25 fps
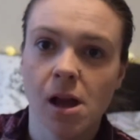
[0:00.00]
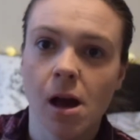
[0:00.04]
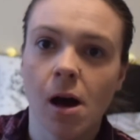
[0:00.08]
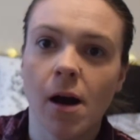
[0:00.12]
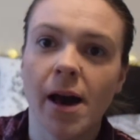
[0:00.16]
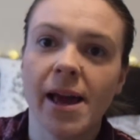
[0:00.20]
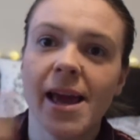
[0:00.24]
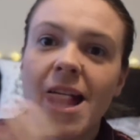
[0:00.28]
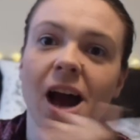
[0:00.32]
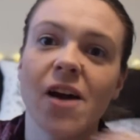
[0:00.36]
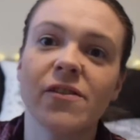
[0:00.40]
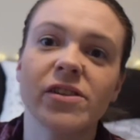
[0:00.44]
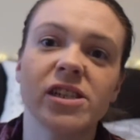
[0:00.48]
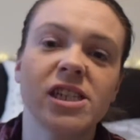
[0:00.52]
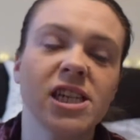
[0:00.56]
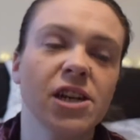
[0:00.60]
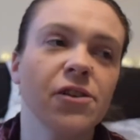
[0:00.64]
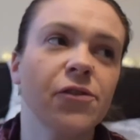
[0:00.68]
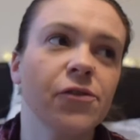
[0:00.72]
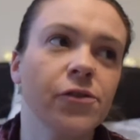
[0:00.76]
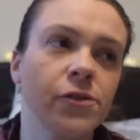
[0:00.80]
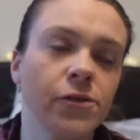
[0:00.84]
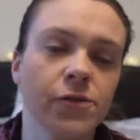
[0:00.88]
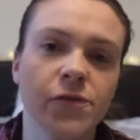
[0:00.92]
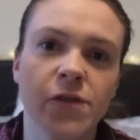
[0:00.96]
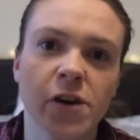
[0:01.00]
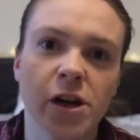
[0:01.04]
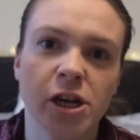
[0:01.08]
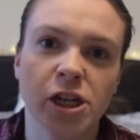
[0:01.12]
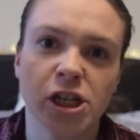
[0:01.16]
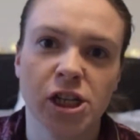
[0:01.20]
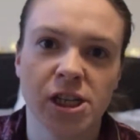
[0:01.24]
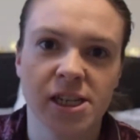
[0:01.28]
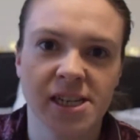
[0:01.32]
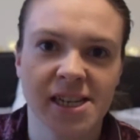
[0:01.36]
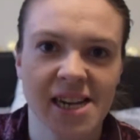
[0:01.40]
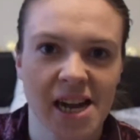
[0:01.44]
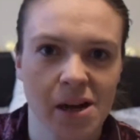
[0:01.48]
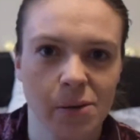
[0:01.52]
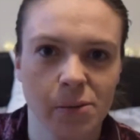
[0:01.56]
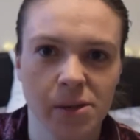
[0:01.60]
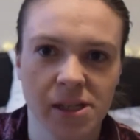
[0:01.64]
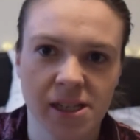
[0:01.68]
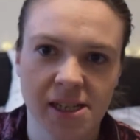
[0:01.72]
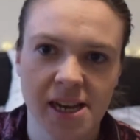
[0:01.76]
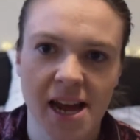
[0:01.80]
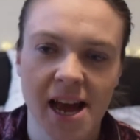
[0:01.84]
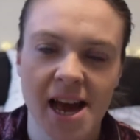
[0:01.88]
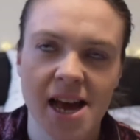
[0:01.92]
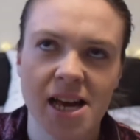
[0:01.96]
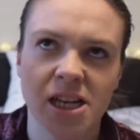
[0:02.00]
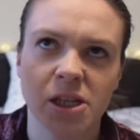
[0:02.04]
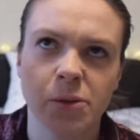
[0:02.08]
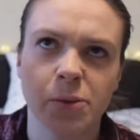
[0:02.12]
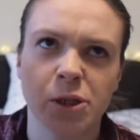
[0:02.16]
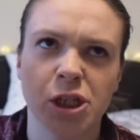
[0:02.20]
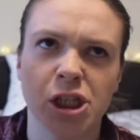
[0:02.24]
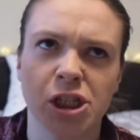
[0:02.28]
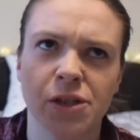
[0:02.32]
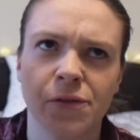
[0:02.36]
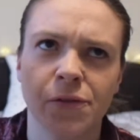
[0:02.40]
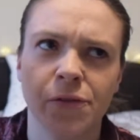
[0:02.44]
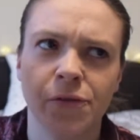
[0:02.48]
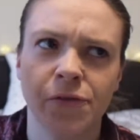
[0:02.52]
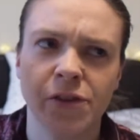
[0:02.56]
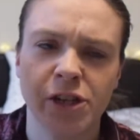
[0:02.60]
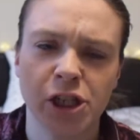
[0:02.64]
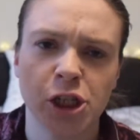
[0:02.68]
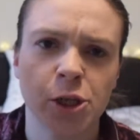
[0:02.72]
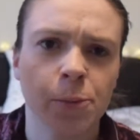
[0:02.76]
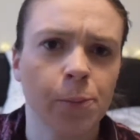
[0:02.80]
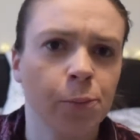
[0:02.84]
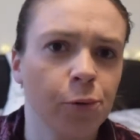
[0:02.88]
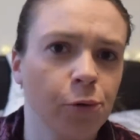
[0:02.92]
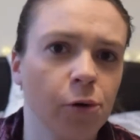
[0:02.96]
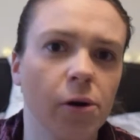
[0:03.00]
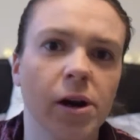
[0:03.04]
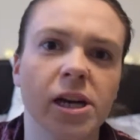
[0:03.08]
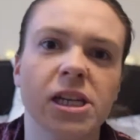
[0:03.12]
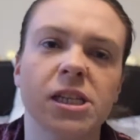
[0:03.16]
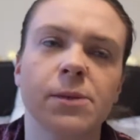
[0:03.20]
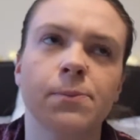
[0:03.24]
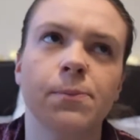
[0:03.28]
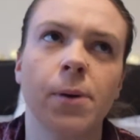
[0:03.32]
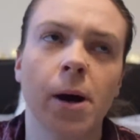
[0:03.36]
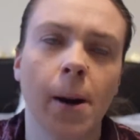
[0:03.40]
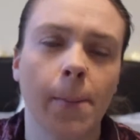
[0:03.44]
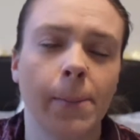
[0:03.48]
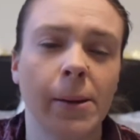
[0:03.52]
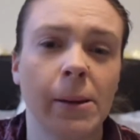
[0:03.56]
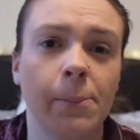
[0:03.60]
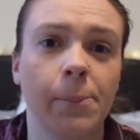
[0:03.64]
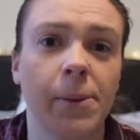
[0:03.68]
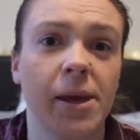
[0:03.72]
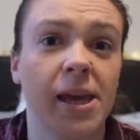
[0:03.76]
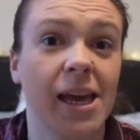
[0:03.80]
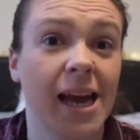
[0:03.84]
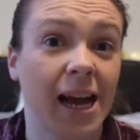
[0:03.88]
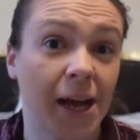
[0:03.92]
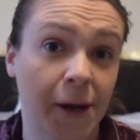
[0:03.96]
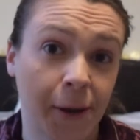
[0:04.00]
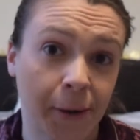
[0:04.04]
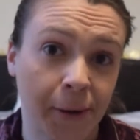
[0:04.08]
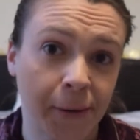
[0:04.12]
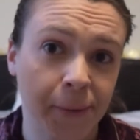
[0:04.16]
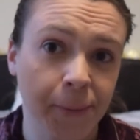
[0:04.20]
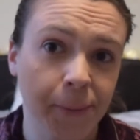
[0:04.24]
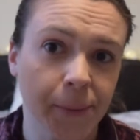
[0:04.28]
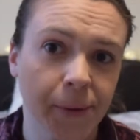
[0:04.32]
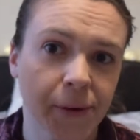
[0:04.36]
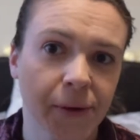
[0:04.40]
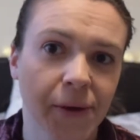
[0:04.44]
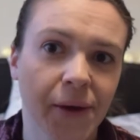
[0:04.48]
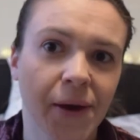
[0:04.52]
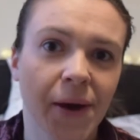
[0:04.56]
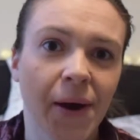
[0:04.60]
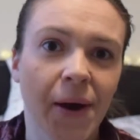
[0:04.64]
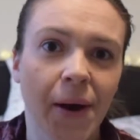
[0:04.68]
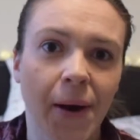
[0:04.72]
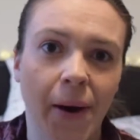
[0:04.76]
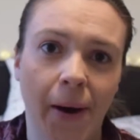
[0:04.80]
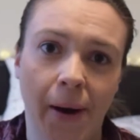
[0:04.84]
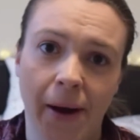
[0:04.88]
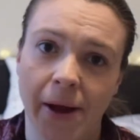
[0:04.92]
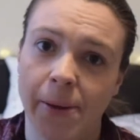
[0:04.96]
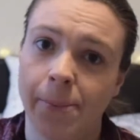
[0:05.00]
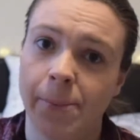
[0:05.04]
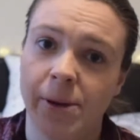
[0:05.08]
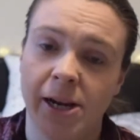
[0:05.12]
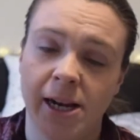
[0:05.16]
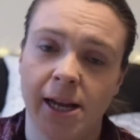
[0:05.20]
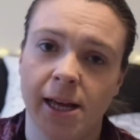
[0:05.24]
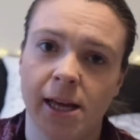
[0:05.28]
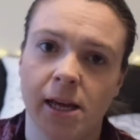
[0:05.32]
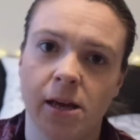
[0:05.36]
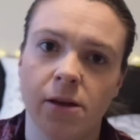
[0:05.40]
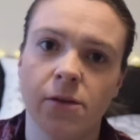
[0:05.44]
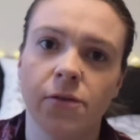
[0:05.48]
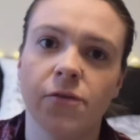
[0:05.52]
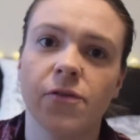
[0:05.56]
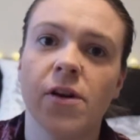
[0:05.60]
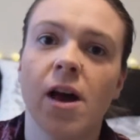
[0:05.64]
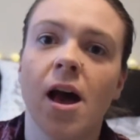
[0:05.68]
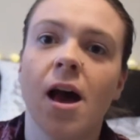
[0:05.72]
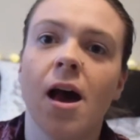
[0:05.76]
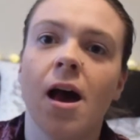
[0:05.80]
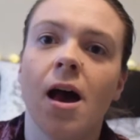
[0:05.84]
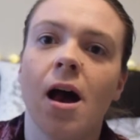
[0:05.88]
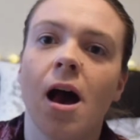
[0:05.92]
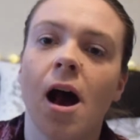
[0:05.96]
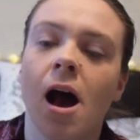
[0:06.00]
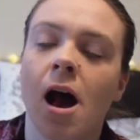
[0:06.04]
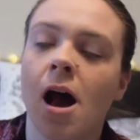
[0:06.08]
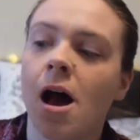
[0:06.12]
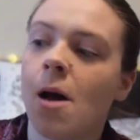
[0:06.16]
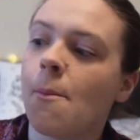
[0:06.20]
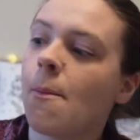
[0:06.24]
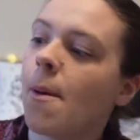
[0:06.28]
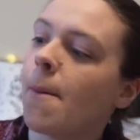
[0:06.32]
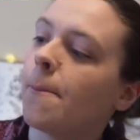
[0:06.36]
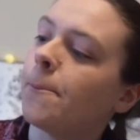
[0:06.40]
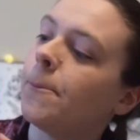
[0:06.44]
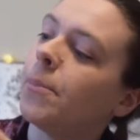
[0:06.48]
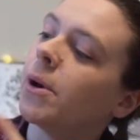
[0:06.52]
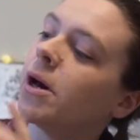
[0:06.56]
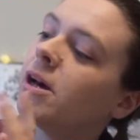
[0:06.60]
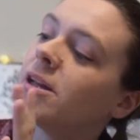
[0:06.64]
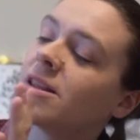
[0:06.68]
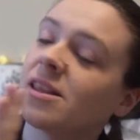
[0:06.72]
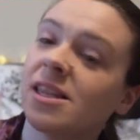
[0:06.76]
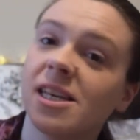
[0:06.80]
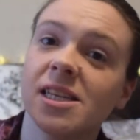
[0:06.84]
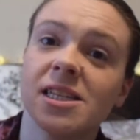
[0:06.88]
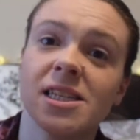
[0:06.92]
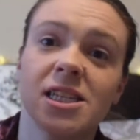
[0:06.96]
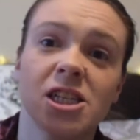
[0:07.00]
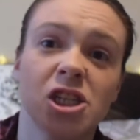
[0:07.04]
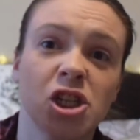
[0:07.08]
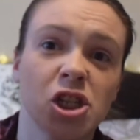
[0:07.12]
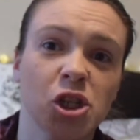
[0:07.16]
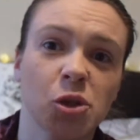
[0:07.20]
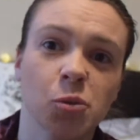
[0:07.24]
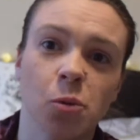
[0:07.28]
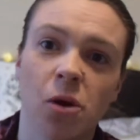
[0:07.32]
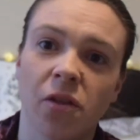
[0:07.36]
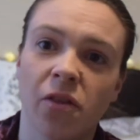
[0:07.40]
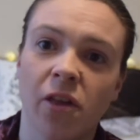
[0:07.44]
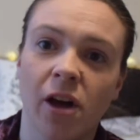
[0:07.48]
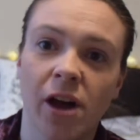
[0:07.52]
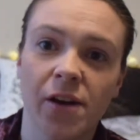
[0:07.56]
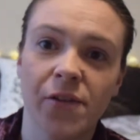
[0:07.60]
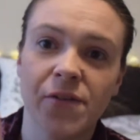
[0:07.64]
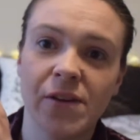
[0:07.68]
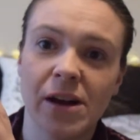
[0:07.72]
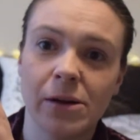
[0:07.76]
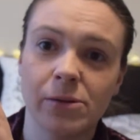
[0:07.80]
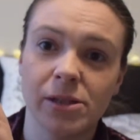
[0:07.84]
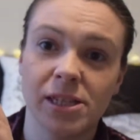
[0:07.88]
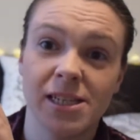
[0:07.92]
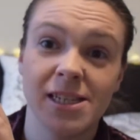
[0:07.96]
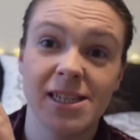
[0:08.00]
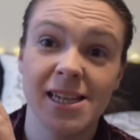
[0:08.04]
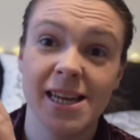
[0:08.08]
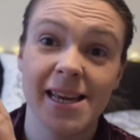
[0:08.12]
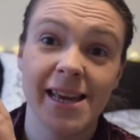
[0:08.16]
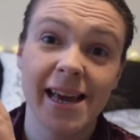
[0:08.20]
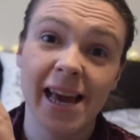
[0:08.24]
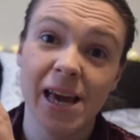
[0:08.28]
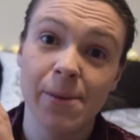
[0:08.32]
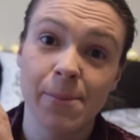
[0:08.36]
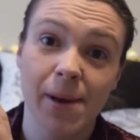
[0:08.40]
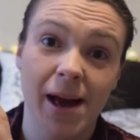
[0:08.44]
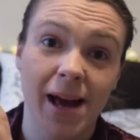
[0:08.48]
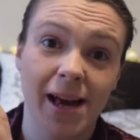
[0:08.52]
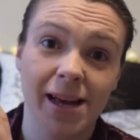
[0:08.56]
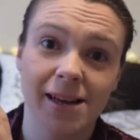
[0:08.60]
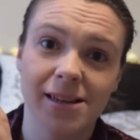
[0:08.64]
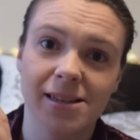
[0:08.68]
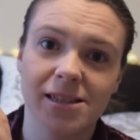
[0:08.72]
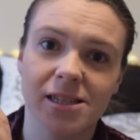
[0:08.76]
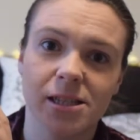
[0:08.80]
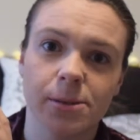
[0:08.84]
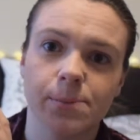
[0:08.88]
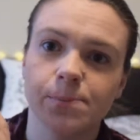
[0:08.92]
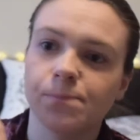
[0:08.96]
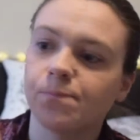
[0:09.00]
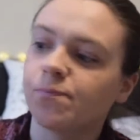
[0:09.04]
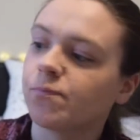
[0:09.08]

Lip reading: I have a different version downstairs, which is a Fisher-Price puppy piano, I believe, but this is just one that I found in TK Maxx